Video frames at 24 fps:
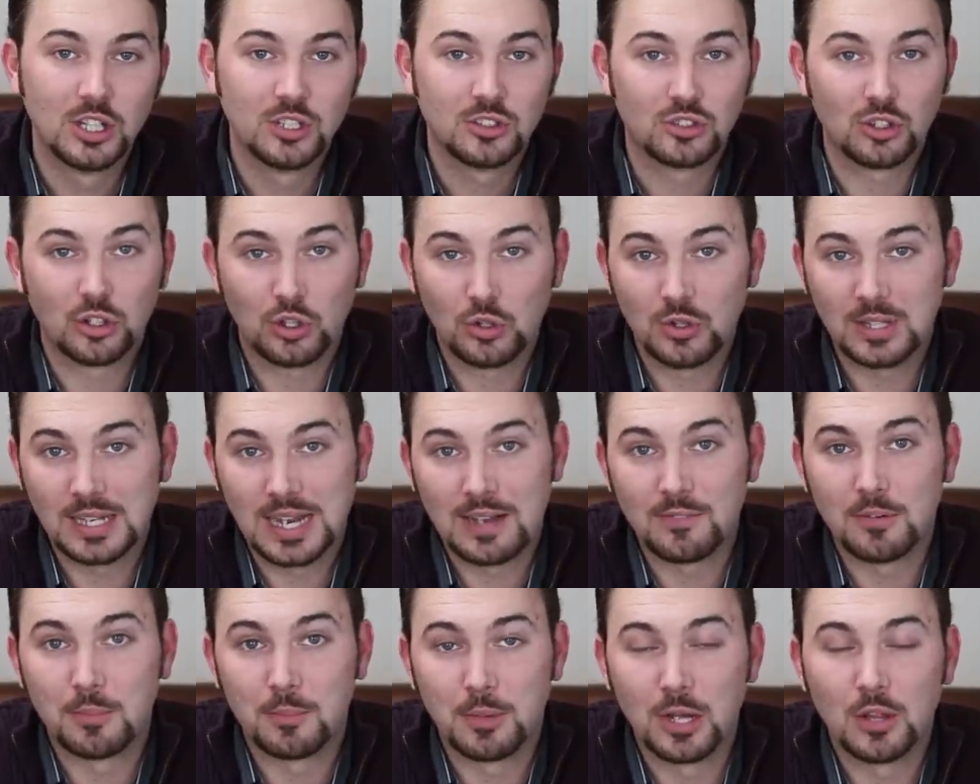So you could
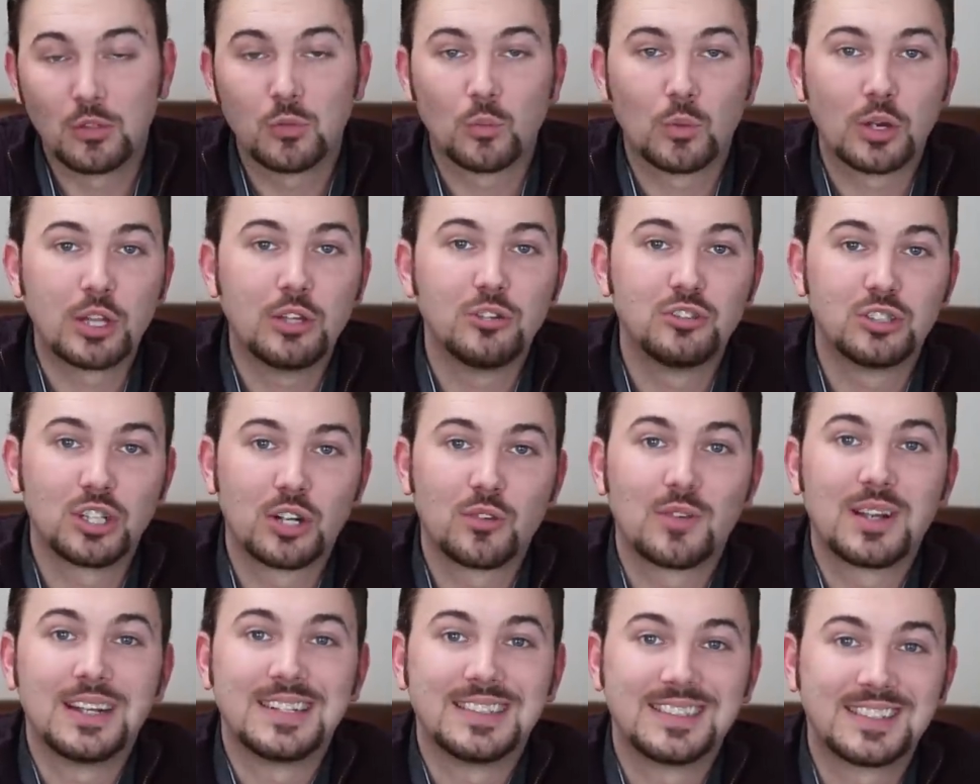have a month where you
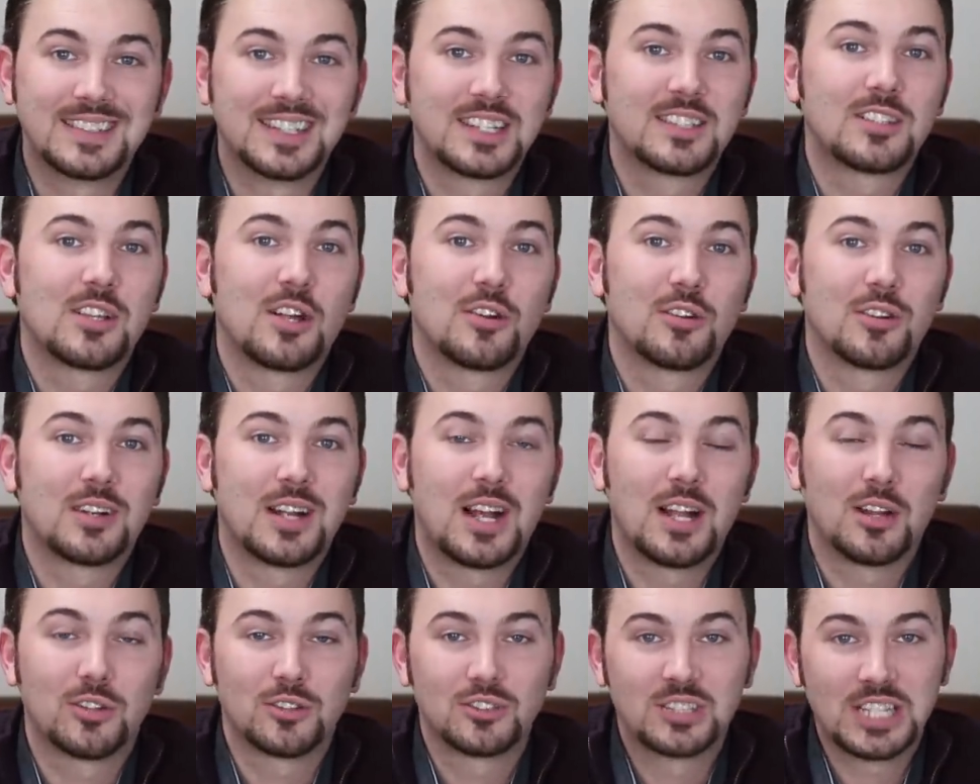generate six hundred
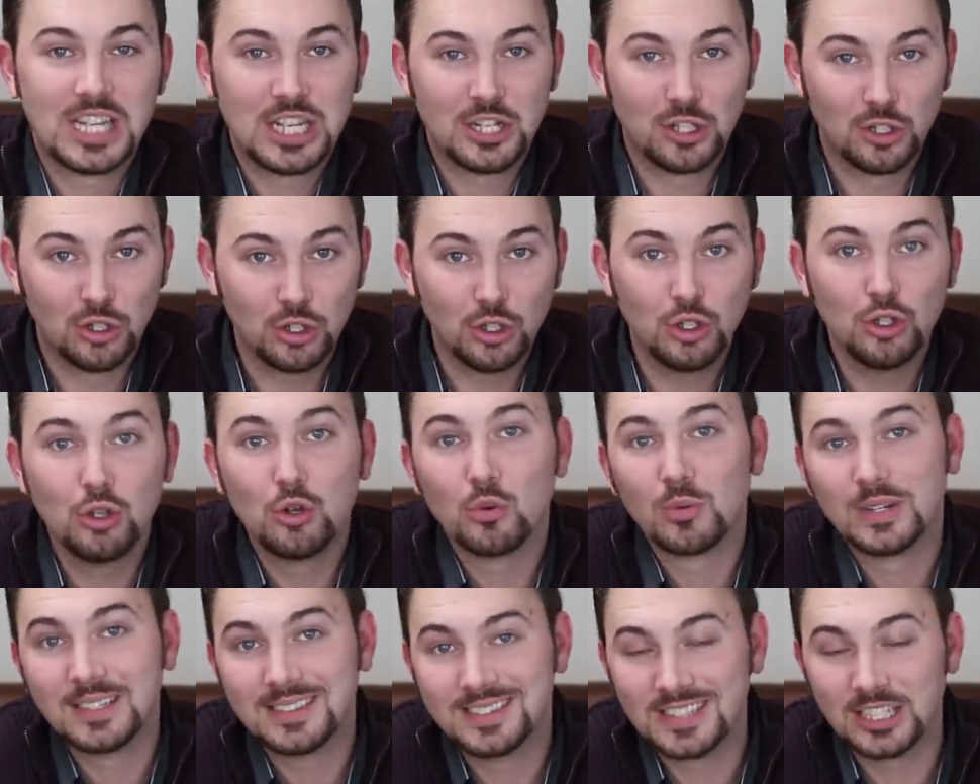dollars in
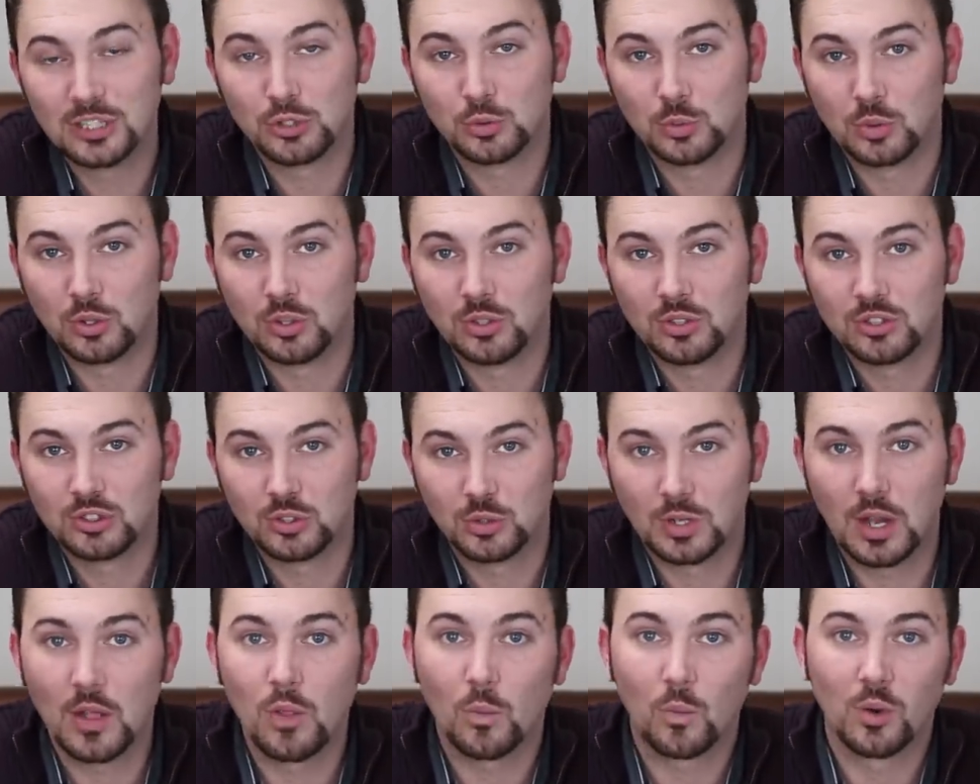new residual.
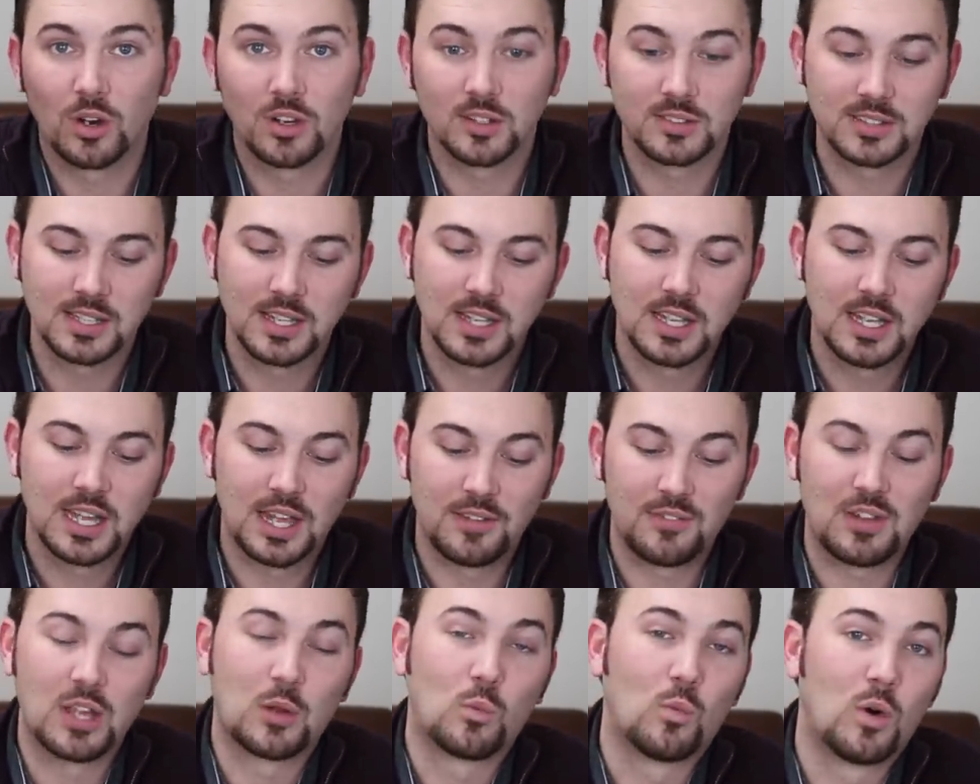So in other words,
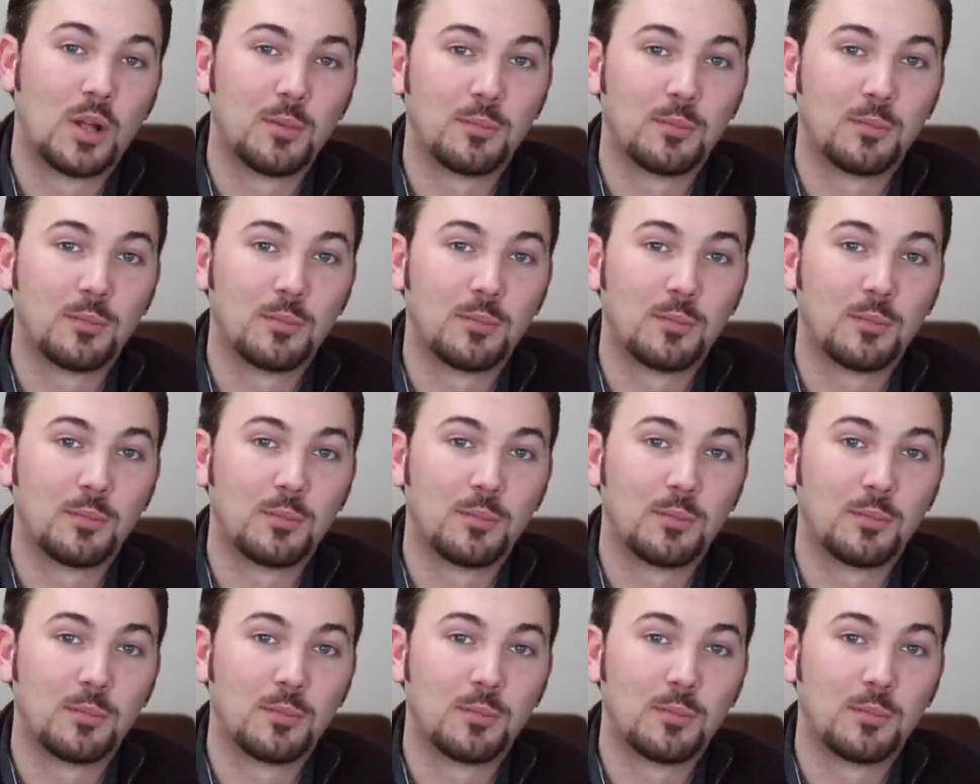if you had